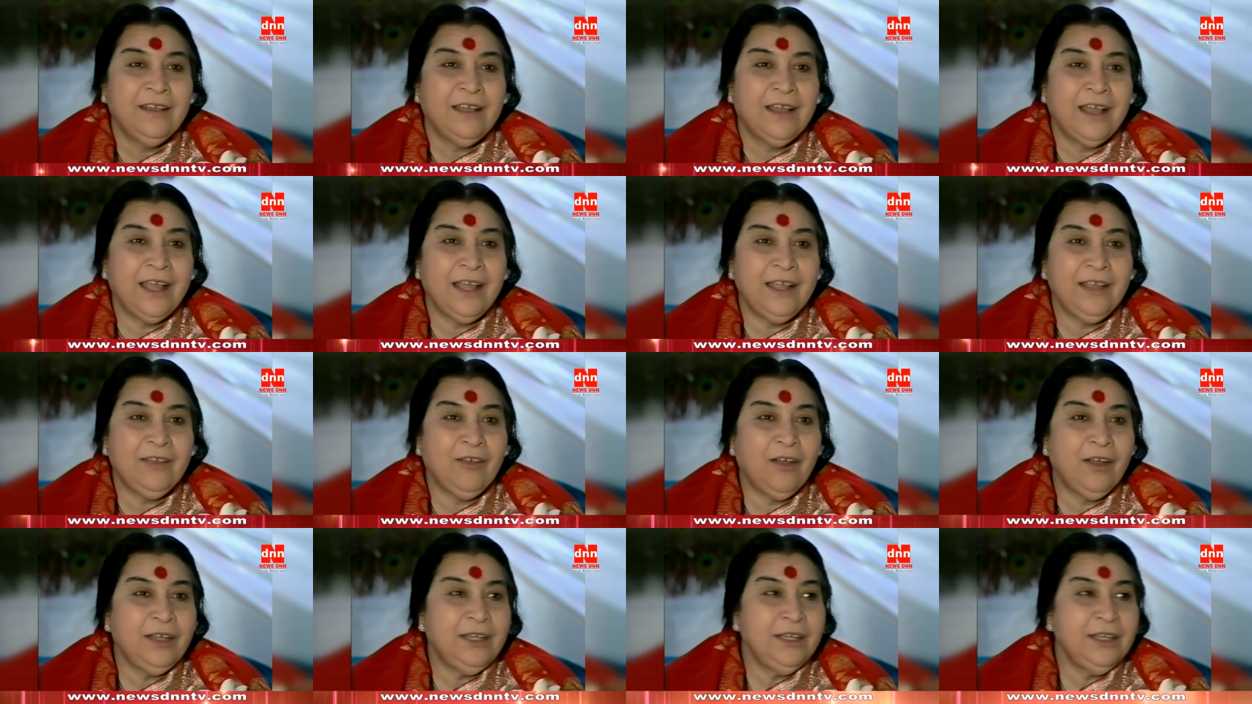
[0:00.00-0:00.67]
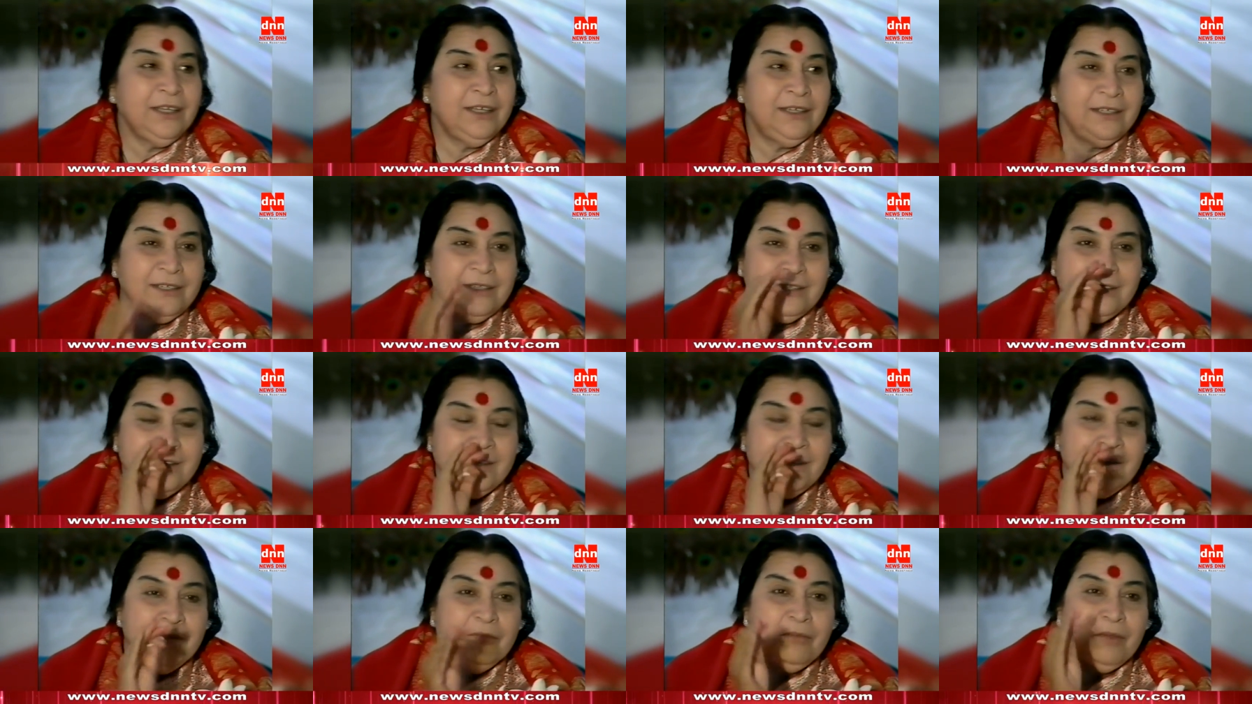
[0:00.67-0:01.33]
I got it
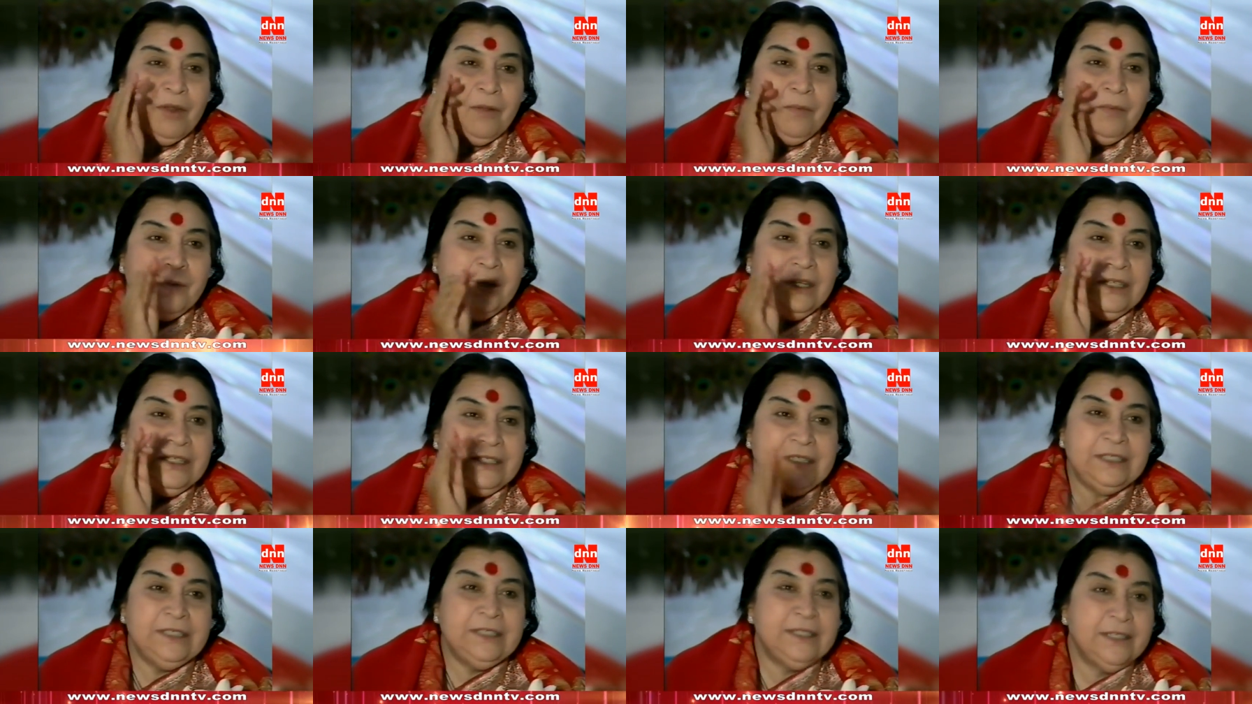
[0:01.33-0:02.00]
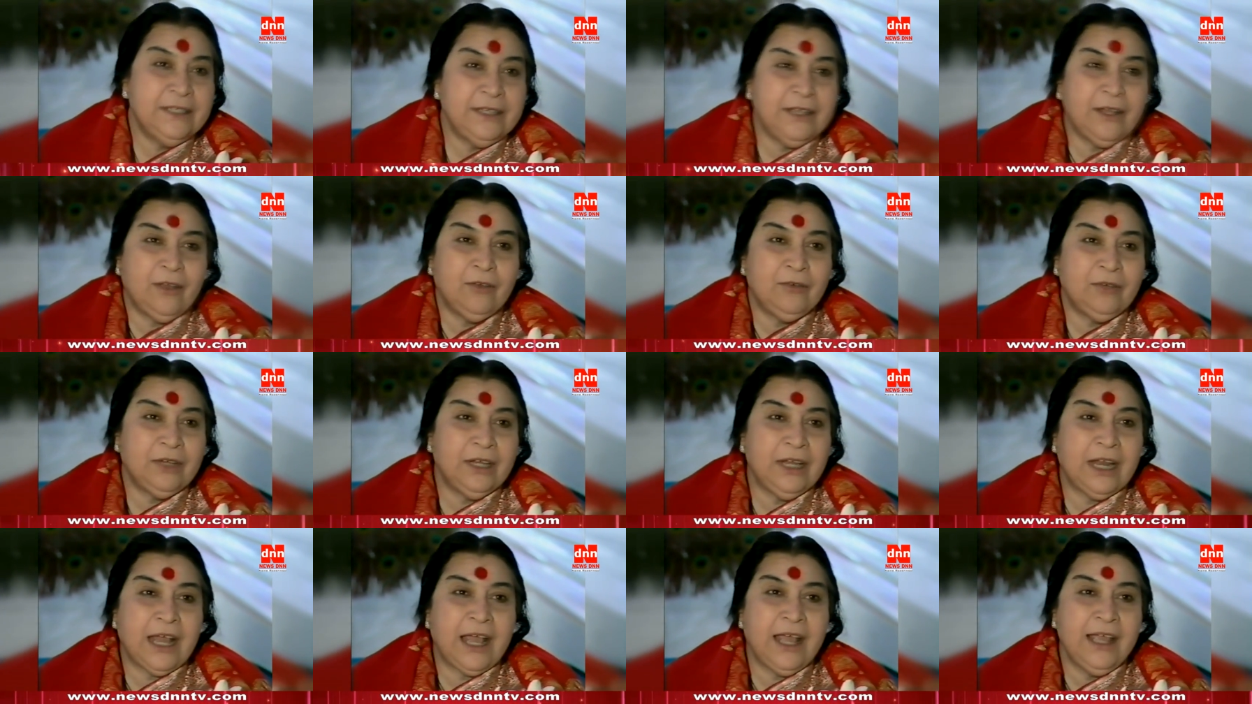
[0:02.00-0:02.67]
properly chiseled out,
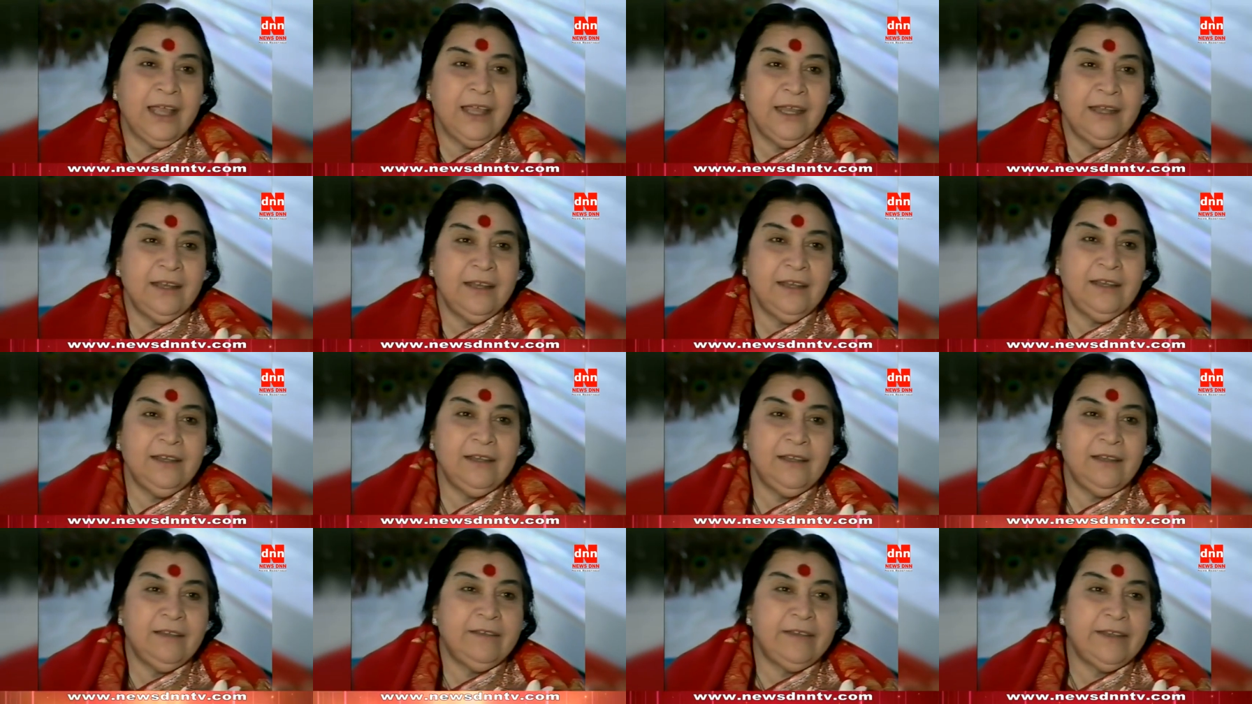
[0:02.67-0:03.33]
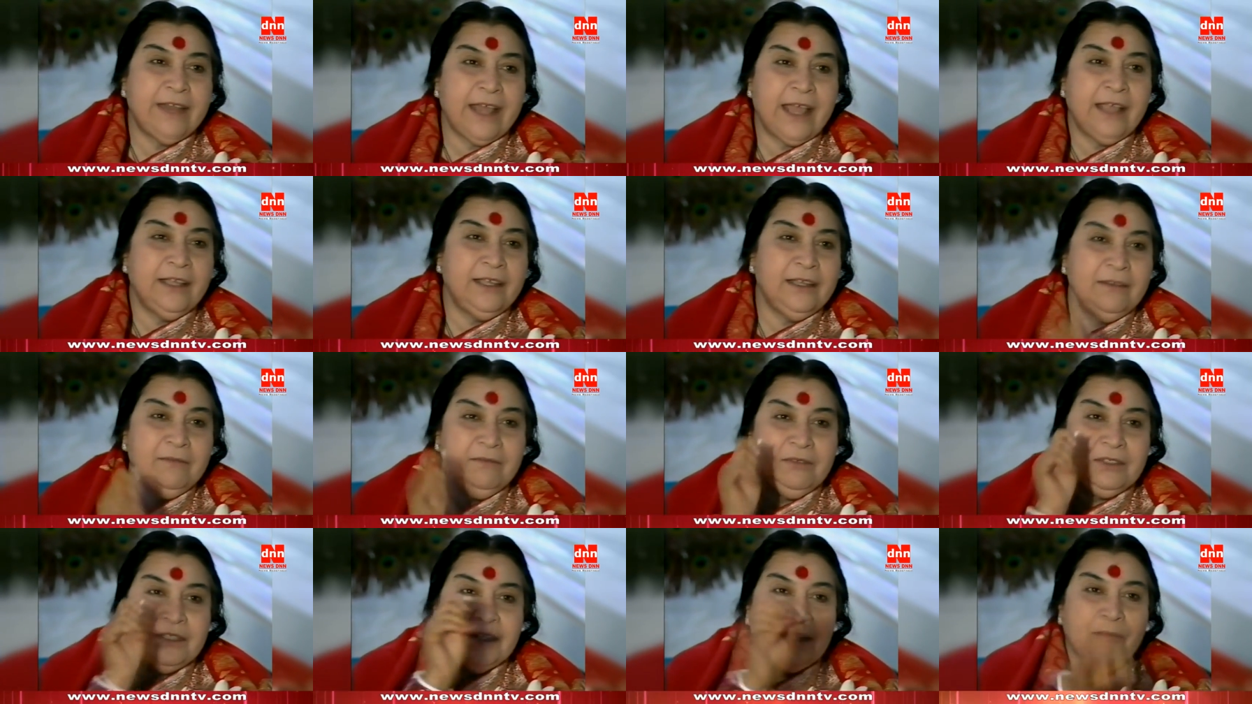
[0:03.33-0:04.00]
and I had a little tank
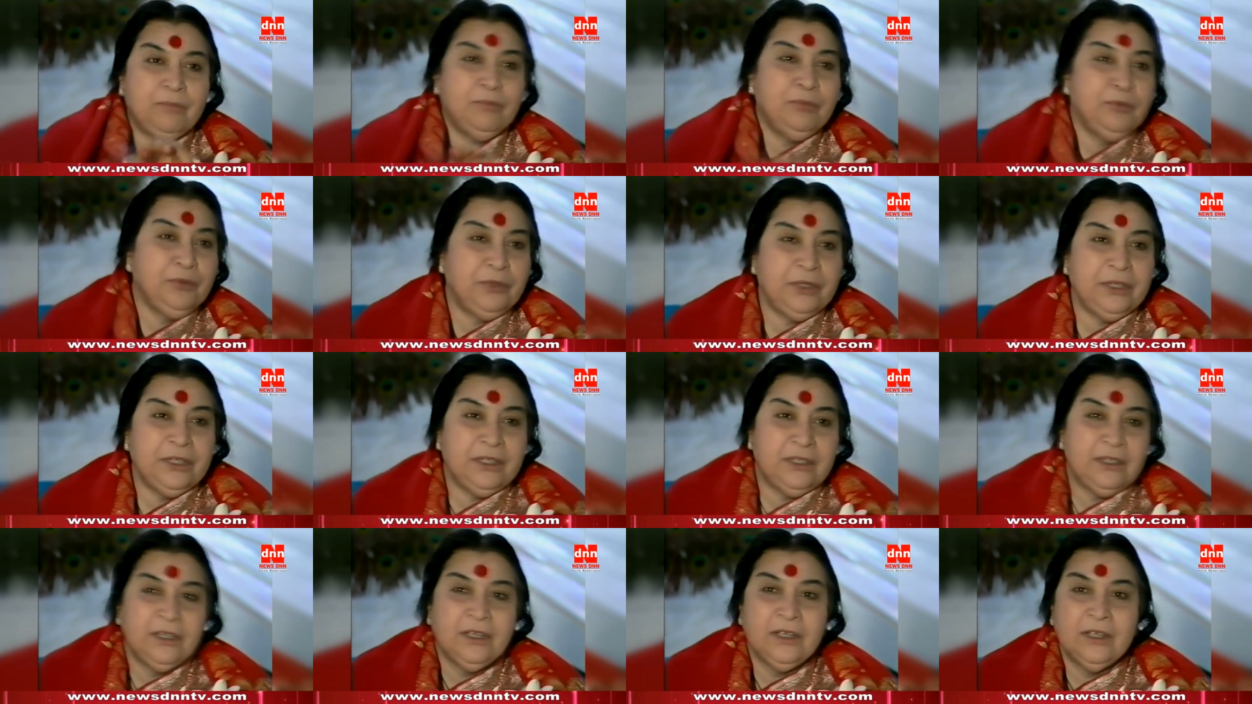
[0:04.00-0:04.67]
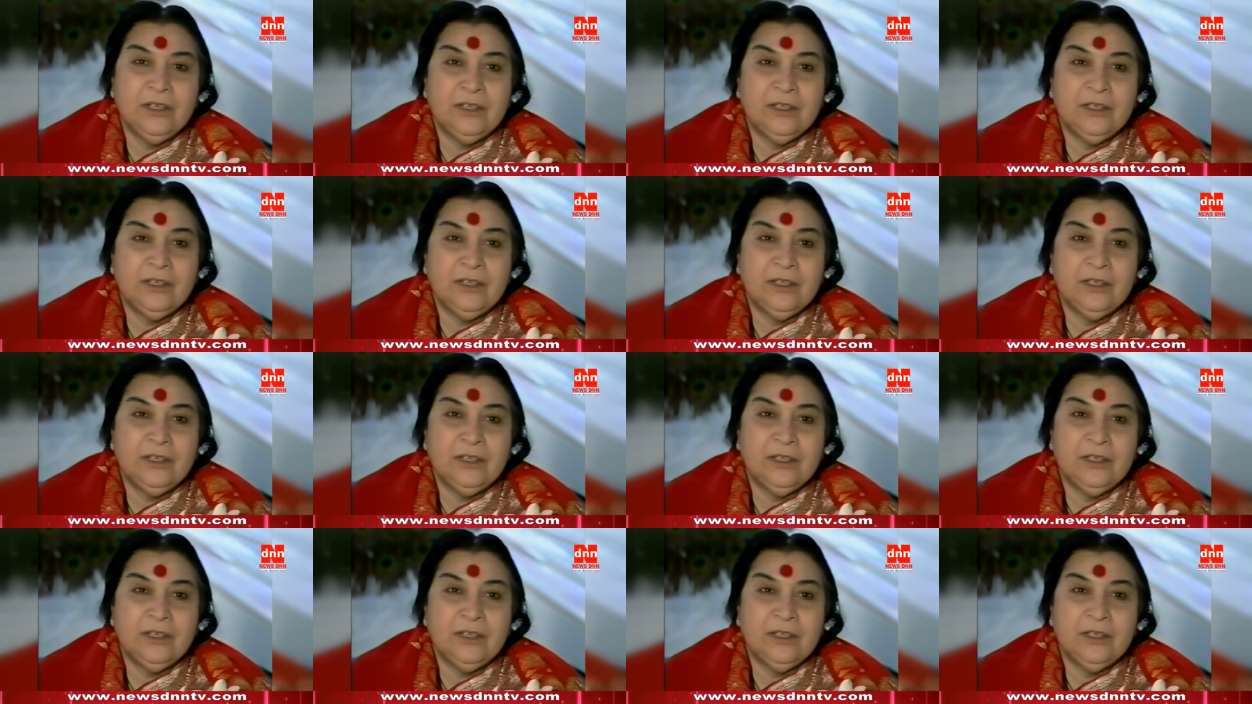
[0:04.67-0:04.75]
in which I put it.